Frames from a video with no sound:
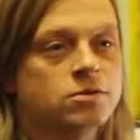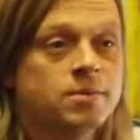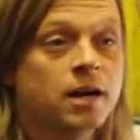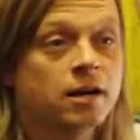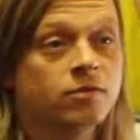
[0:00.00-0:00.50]
the
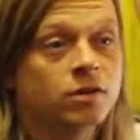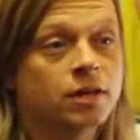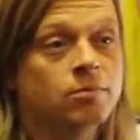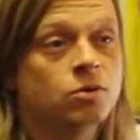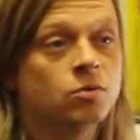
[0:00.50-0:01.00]
beginning of our
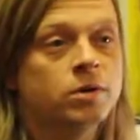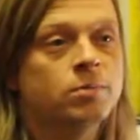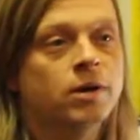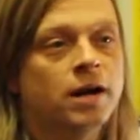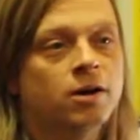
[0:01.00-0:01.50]
label. We
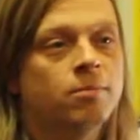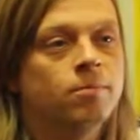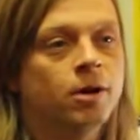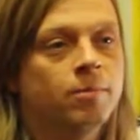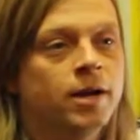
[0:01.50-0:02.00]
put out
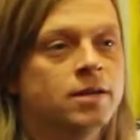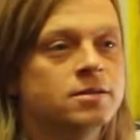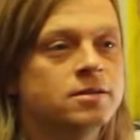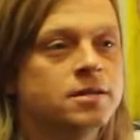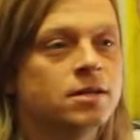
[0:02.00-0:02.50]
our
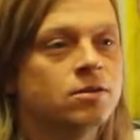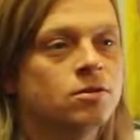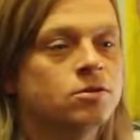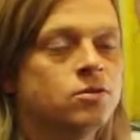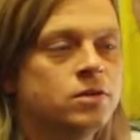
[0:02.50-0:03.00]
band's
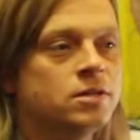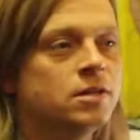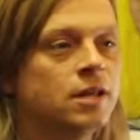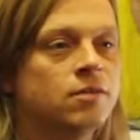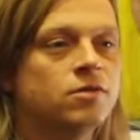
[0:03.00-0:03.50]
single, Too Easy
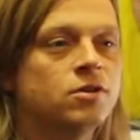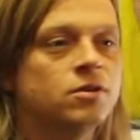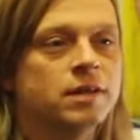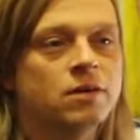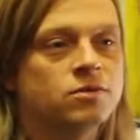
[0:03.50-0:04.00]
to Love You,
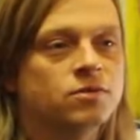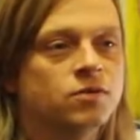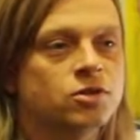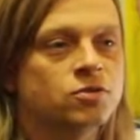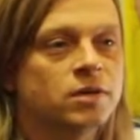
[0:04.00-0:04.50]
and that was the
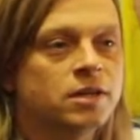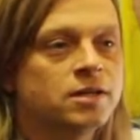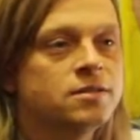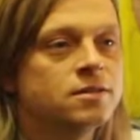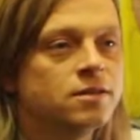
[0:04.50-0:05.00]
first
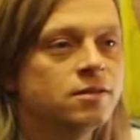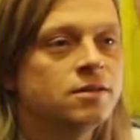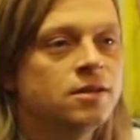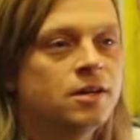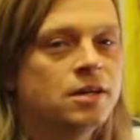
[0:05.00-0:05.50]
release. And
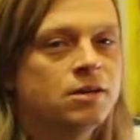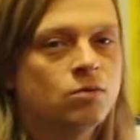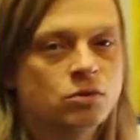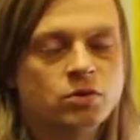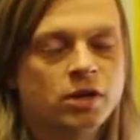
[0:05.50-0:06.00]

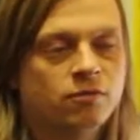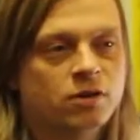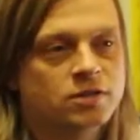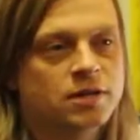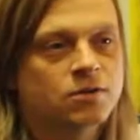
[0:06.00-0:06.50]
once we did it for
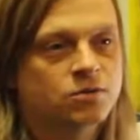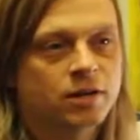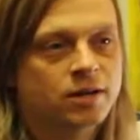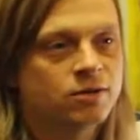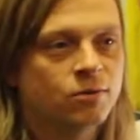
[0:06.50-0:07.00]
ourselves, we were
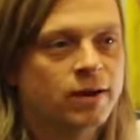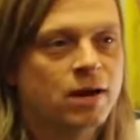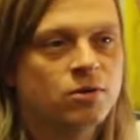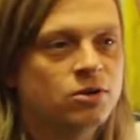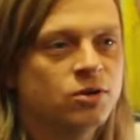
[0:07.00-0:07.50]
like, oh, why
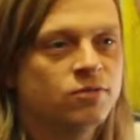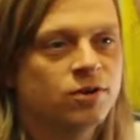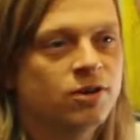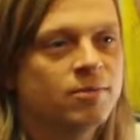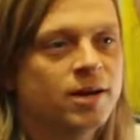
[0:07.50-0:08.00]
can't we do it for
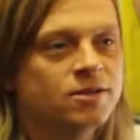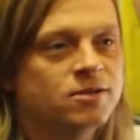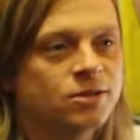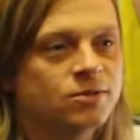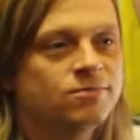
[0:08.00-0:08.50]
other bands?
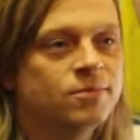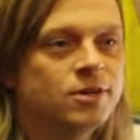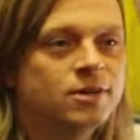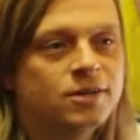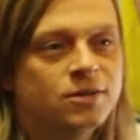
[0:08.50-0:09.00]
So
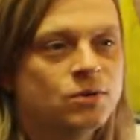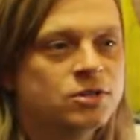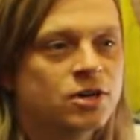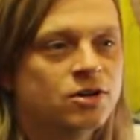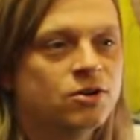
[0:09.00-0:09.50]
we
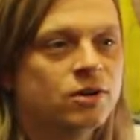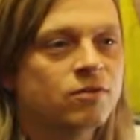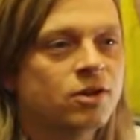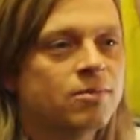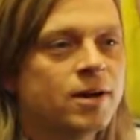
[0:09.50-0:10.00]
started doing it
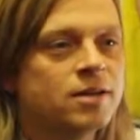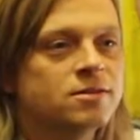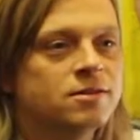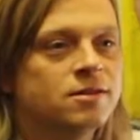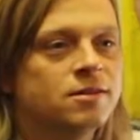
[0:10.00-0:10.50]
for other
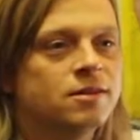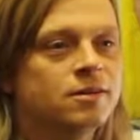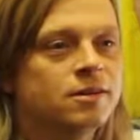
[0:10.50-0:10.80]
bands, and